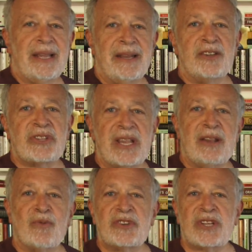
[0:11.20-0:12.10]
It is
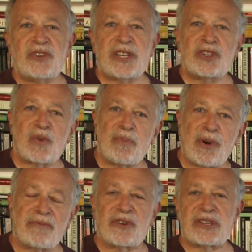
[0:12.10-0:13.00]
the Resistance
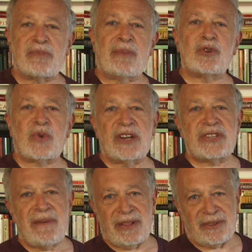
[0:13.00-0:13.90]
Report for September
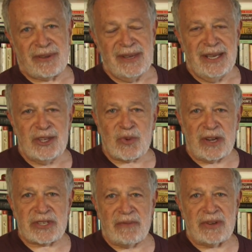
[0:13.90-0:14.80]
27th,
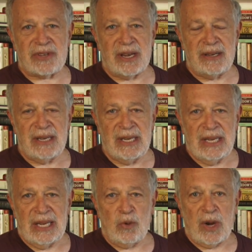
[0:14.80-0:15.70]
2017,
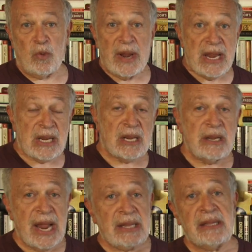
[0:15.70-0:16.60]
where we
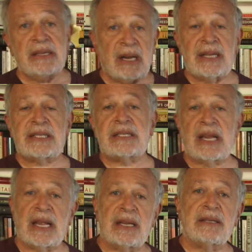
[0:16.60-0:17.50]
connect the
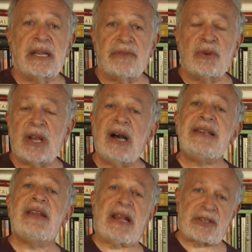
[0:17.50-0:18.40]
dots and give you
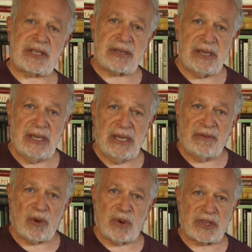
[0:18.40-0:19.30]
context
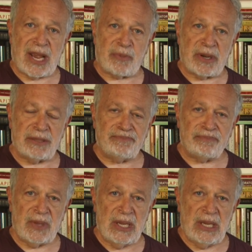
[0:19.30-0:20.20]
for what's happening.
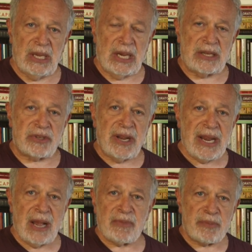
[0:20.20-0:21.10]

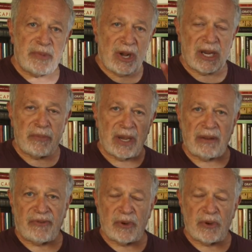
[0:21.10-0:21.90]
Today I'm going to be talking about